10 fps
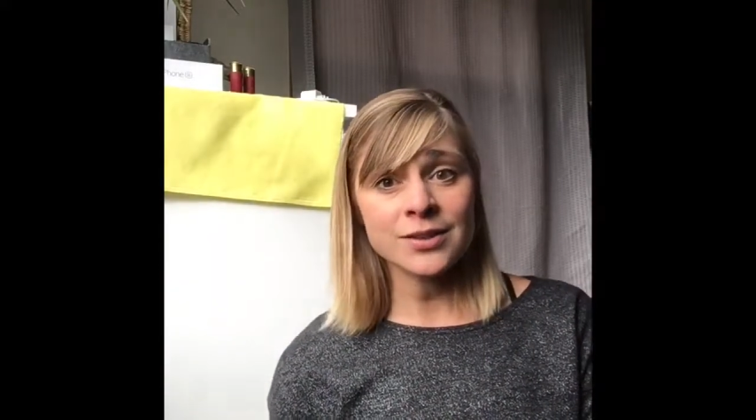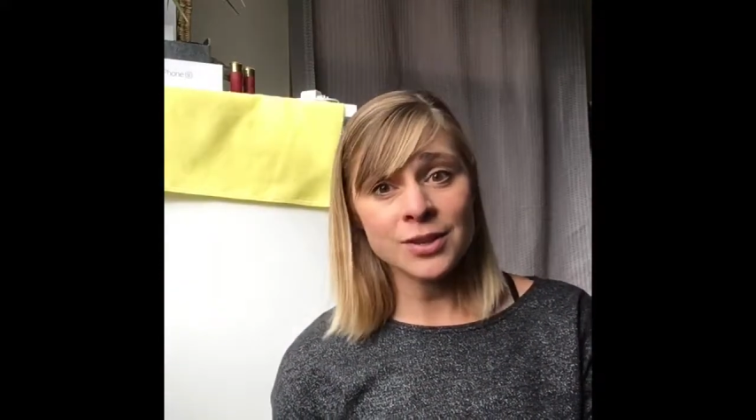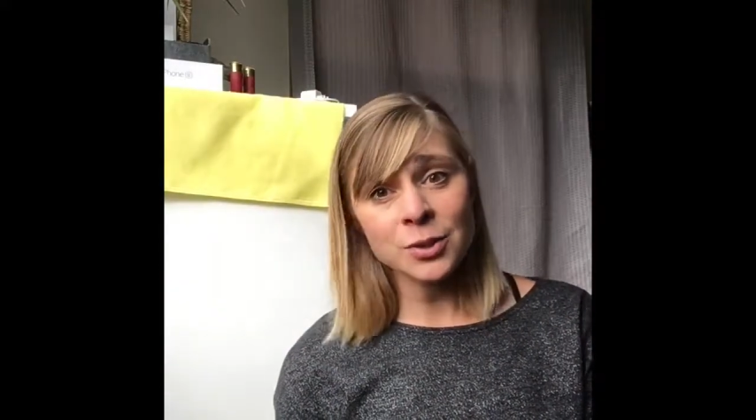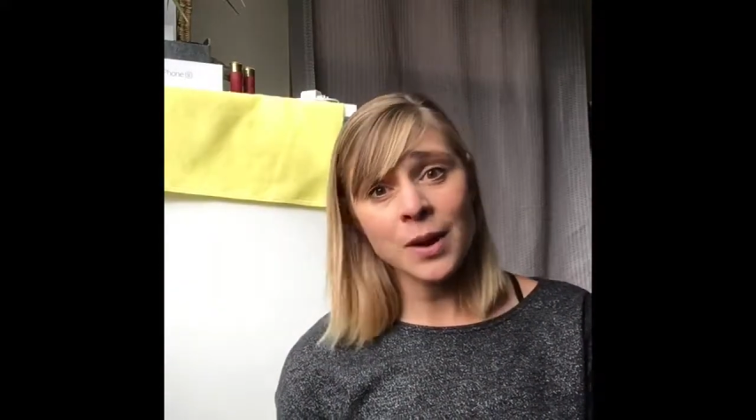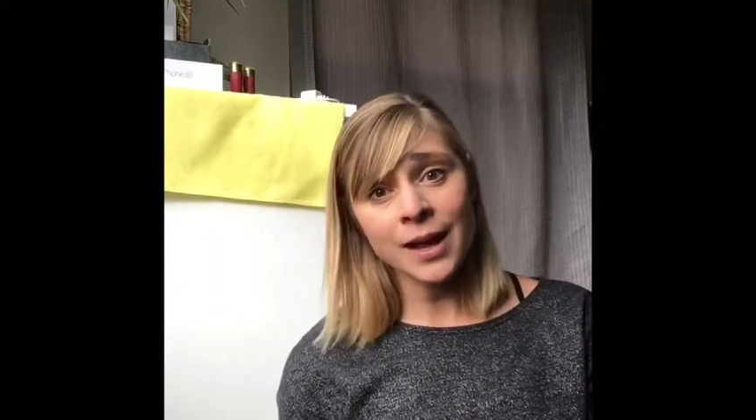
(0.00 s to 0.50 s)

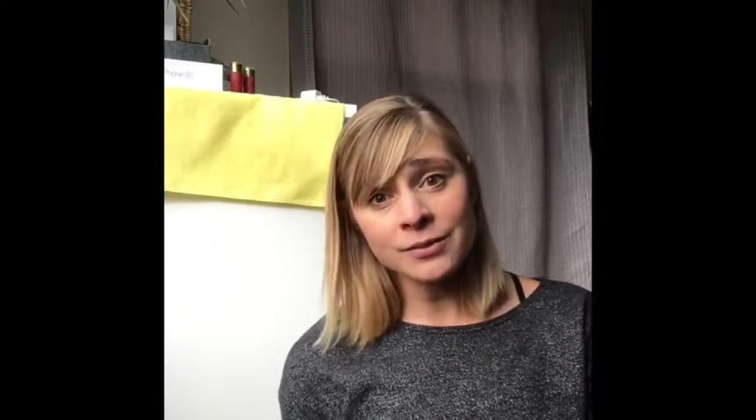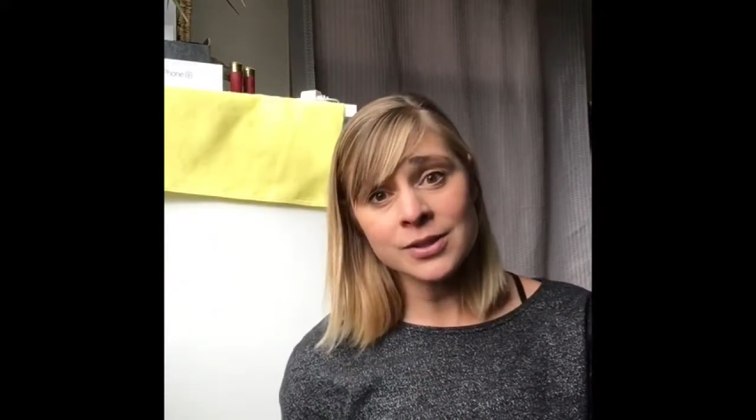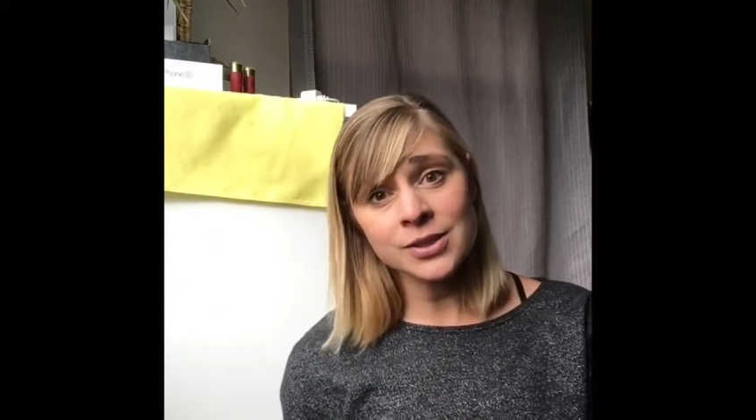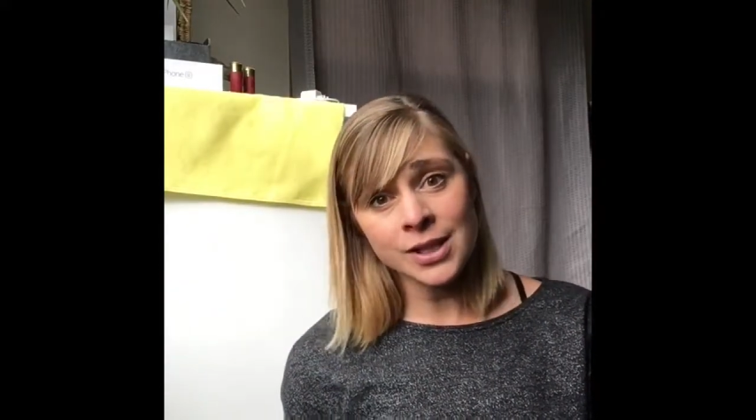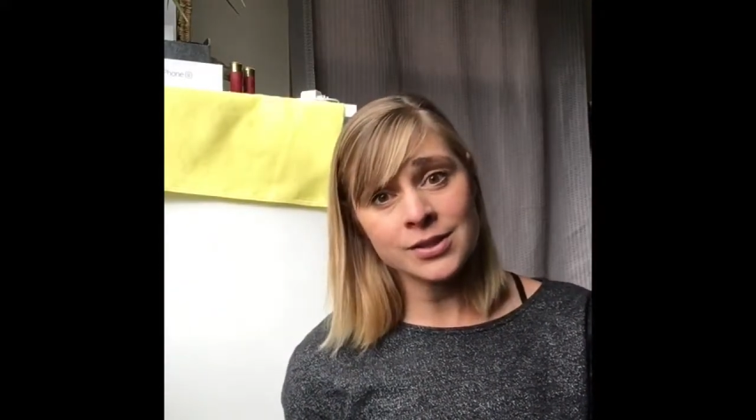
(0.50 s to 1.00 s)
then you have to
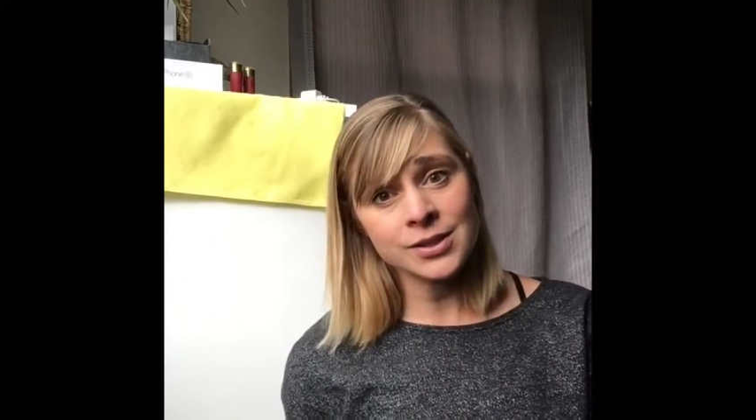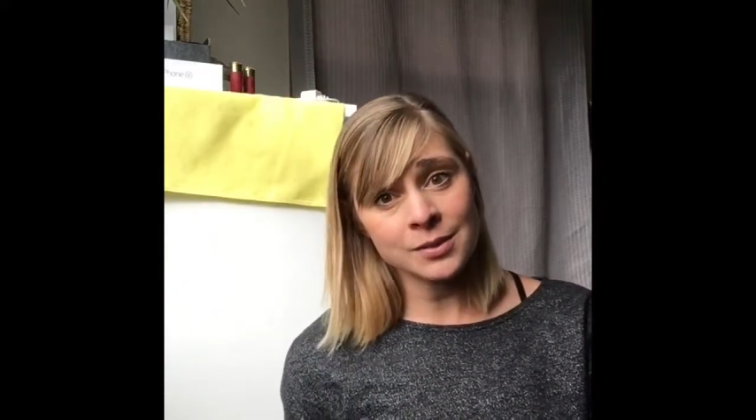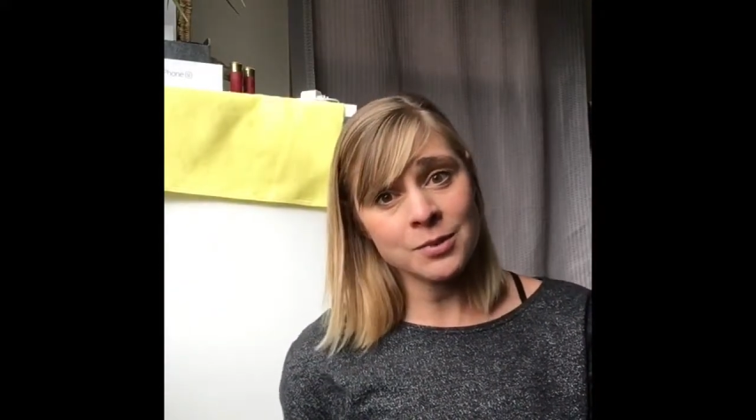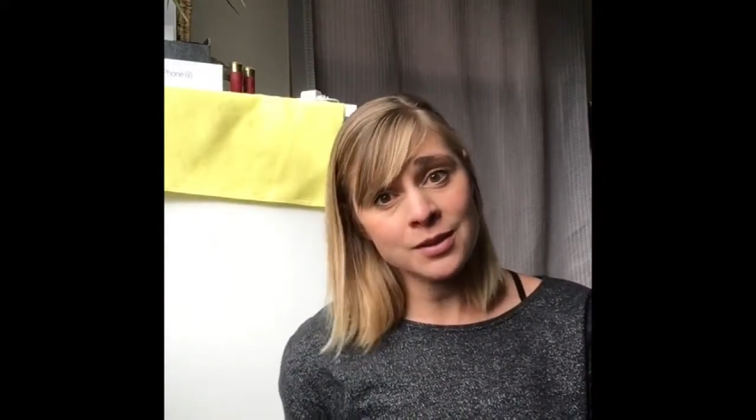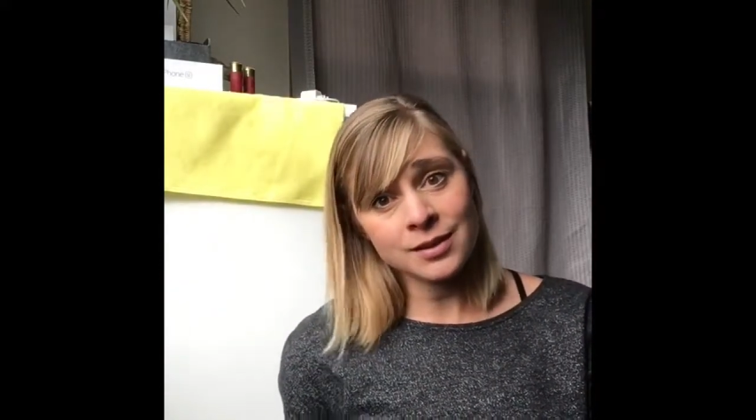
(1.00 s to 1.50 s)
change
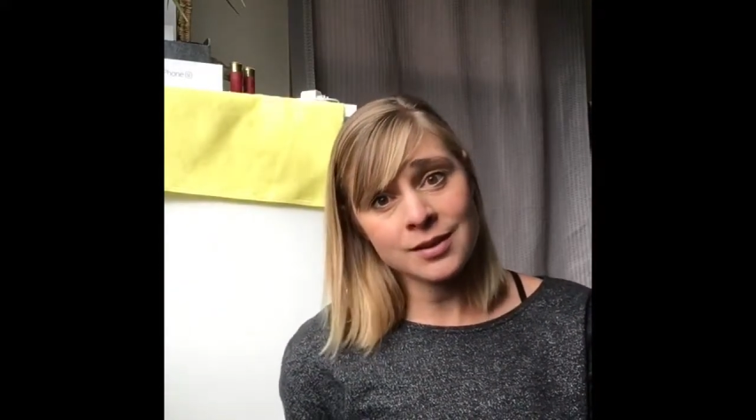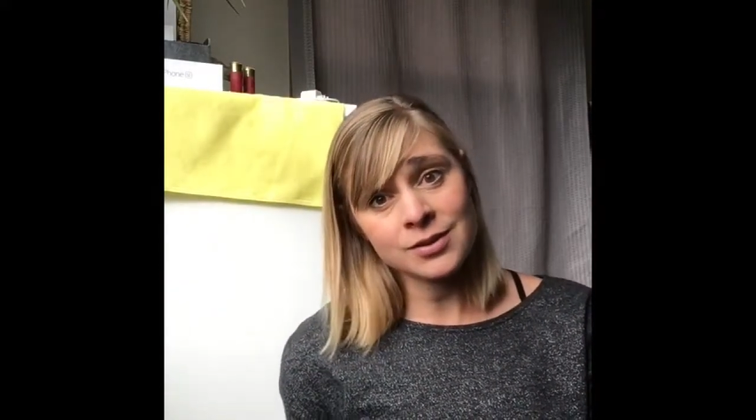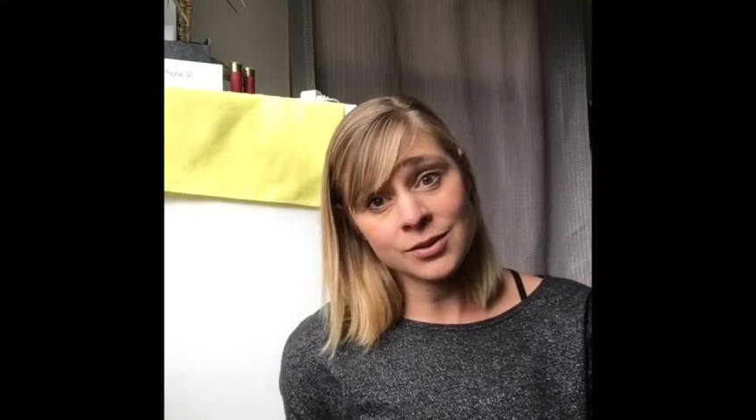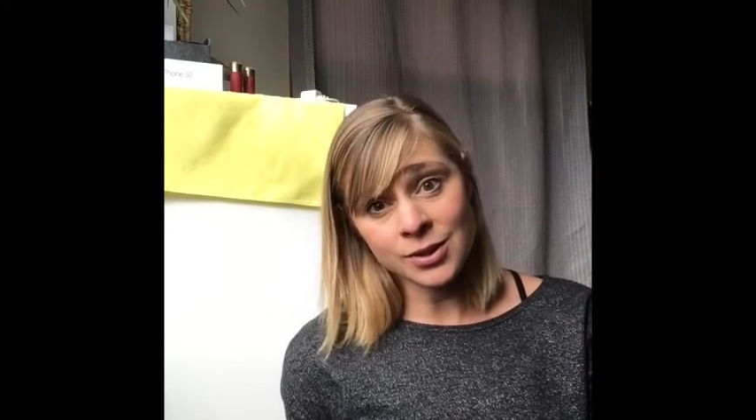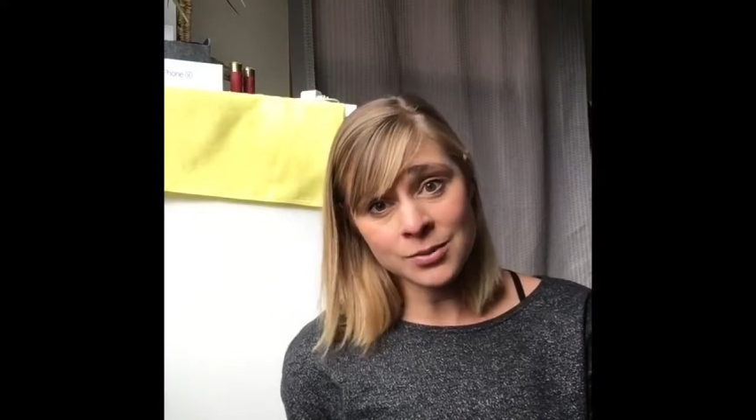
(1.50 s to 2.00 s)
some of the
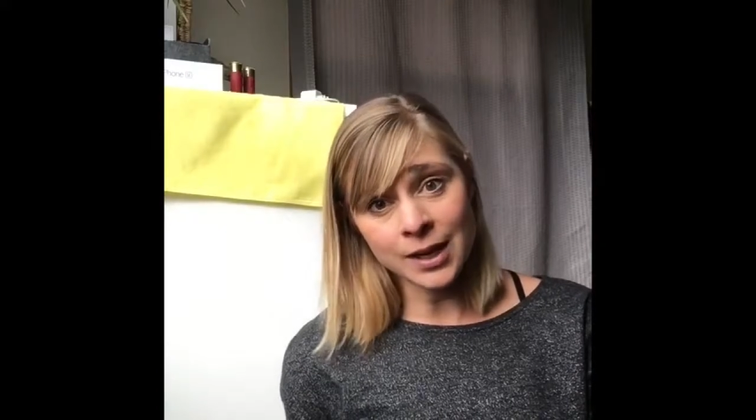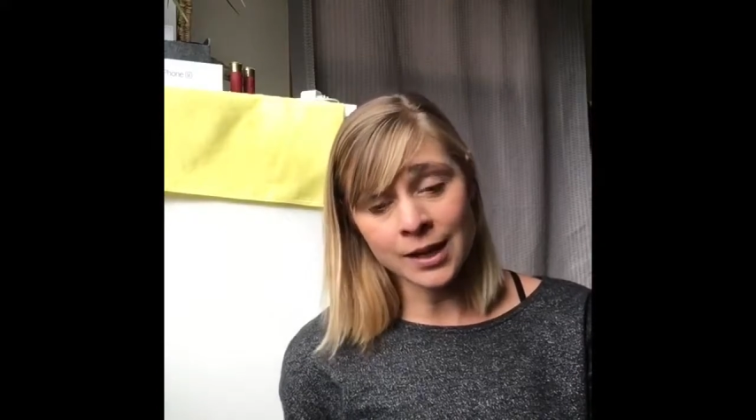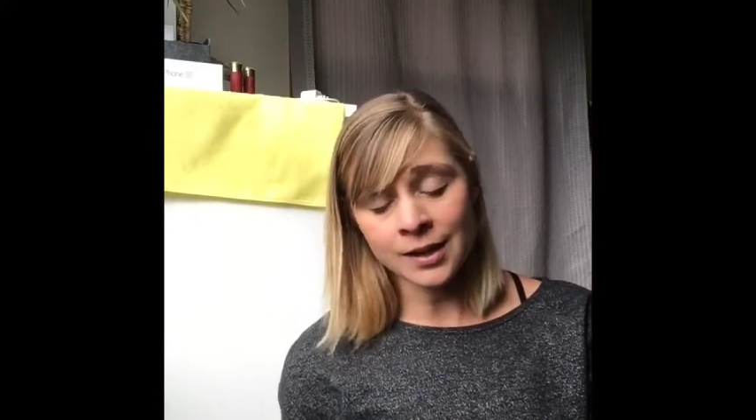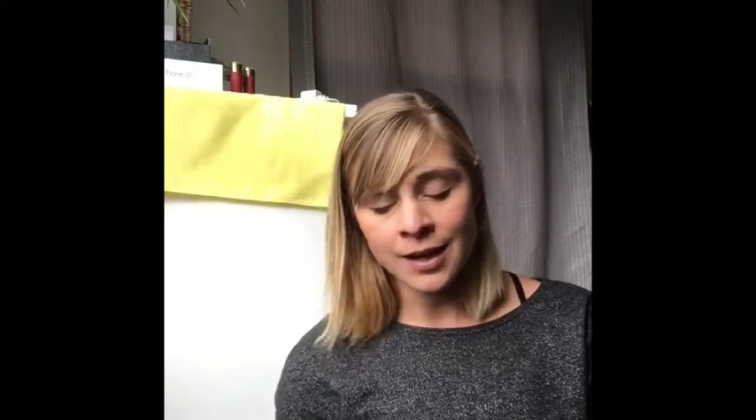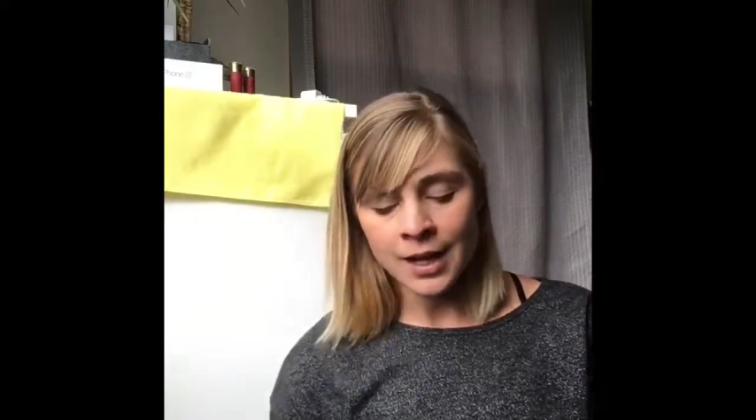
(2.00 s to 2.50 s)
things you're doing.